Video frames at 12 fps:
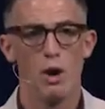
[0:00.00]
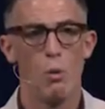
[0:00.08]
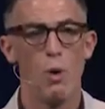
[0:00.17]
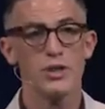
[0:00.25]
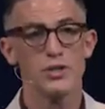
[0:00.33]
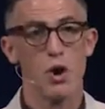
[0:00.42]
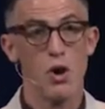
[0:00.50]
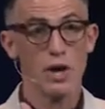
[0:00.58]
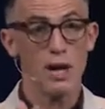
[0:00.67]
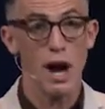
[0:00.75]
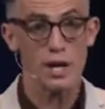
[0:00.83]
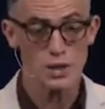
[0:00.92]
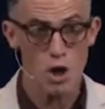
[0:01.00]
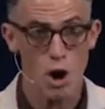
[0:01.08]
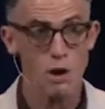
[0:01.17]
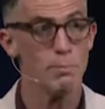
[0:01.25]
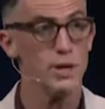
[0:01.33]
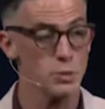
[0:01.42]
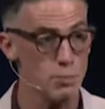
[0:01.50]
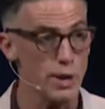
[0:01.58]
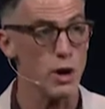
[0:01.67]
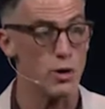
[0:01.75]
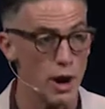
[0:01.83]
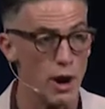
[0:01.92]
what's on God's heart must be
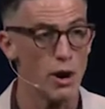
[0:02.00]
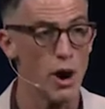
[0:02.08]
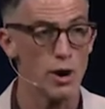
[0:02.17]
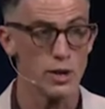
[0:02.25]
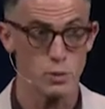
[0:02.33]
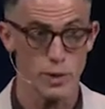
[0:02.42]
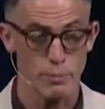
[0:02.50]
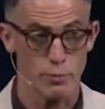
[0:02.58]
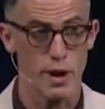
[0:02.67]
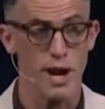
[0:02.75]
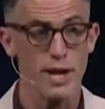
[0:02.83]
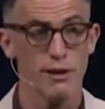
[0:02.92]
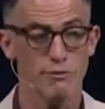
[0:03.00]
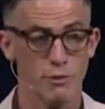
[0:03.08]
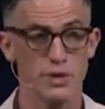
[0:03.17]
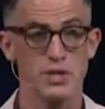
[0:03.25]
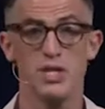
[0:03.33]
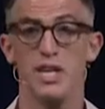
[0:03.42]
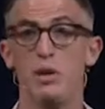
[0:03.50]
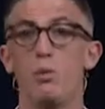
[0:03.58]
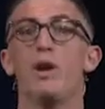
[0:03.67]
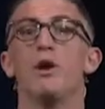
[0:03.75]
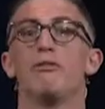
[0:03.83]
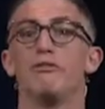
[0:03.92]
on our heart as we pray for the city,
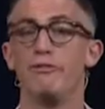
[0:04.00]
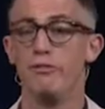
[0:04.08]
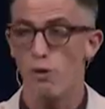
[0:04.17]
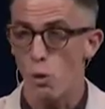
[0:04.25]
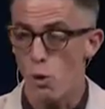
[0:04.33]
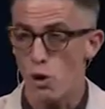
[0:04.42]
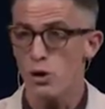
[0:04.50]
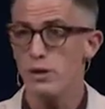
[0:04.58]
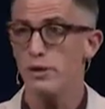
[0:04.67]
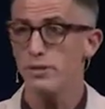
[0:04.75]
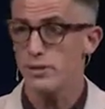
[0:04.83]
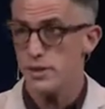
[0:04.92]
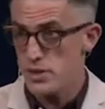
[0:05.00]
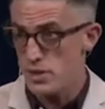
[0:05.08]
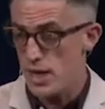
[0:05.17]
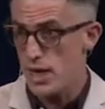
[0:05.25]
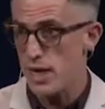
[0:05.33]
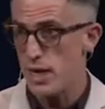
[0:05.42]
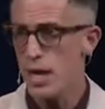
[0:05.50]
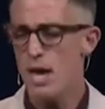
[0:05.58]
we are for the city.